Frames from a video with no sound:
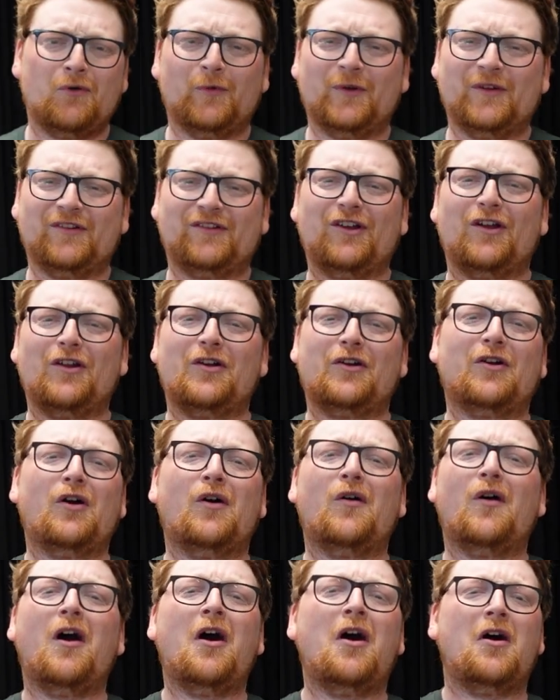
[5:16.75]
was gonna
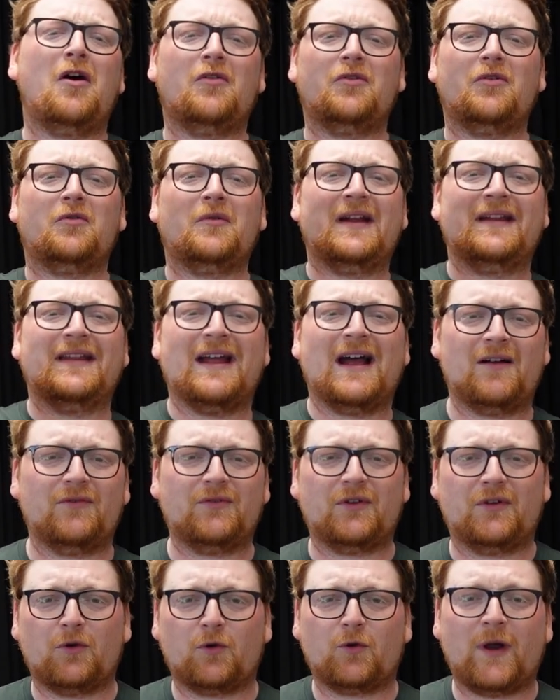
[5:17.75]
go all the way down
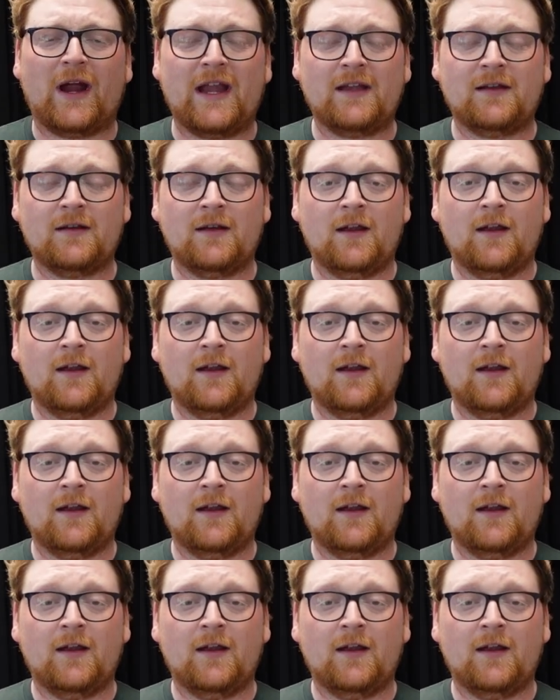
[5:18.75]
to the right,